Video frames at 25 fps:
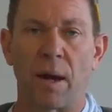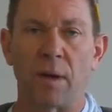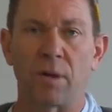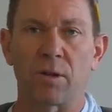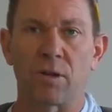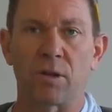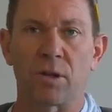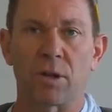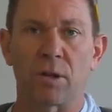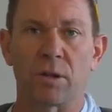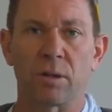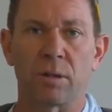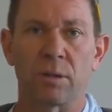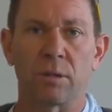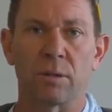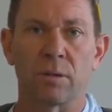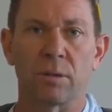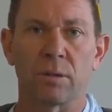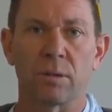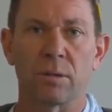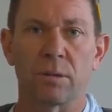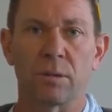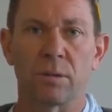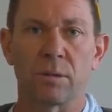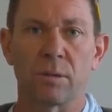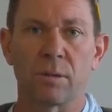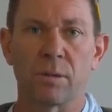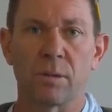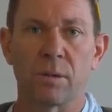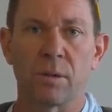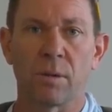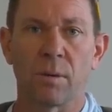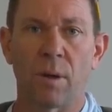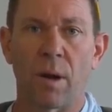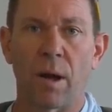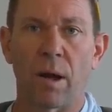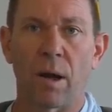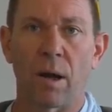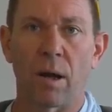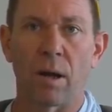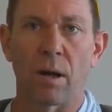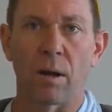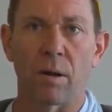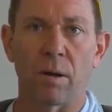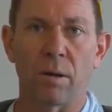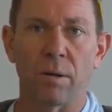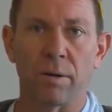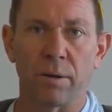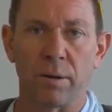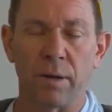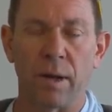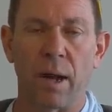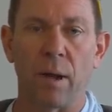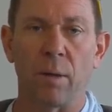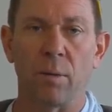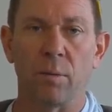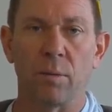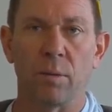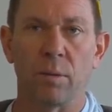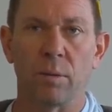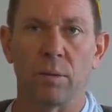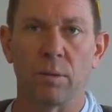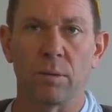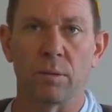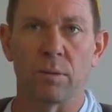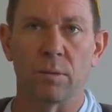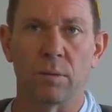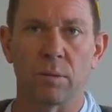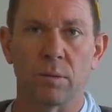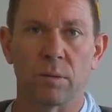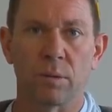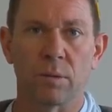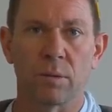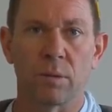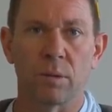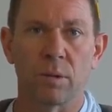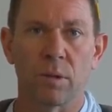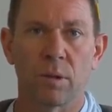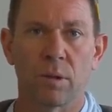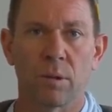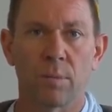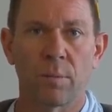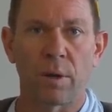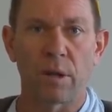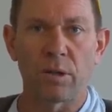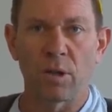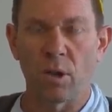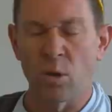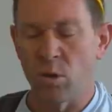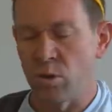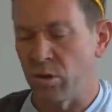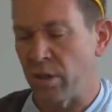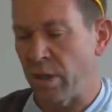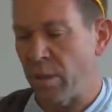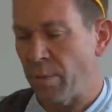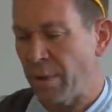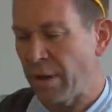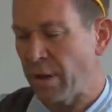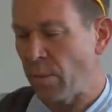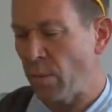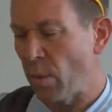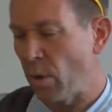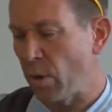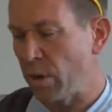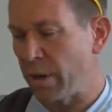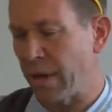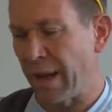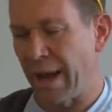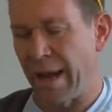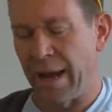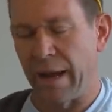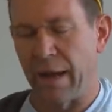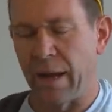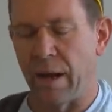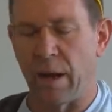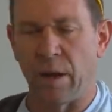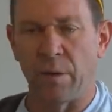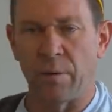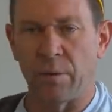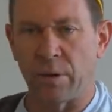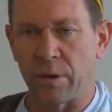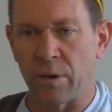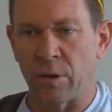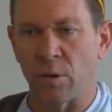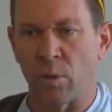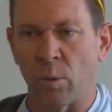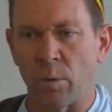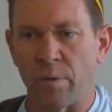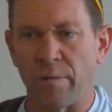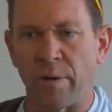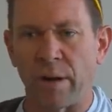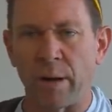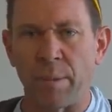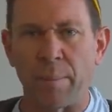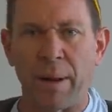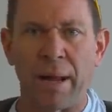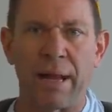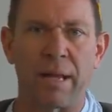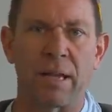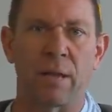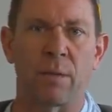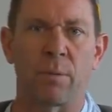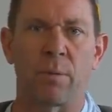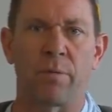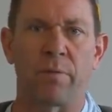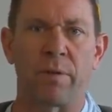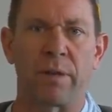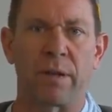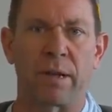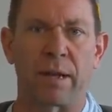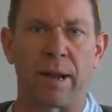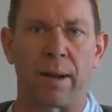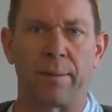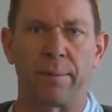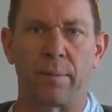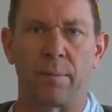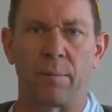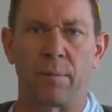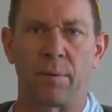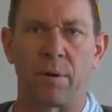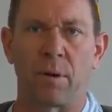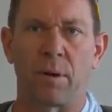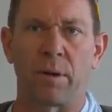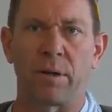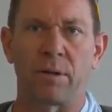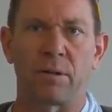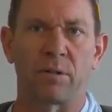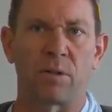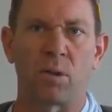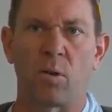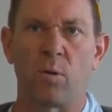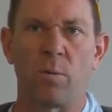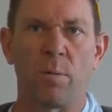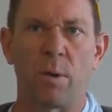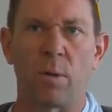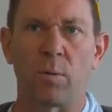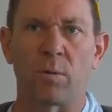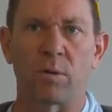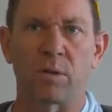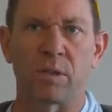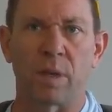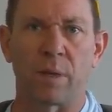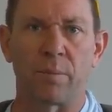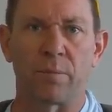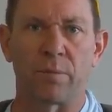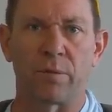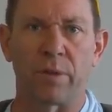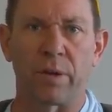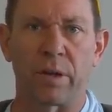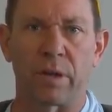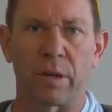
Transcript: So long as it doesn't go more then. No. But usually, when you work it out, you normally run them out, you're within a couple of, like, 2 mil or something.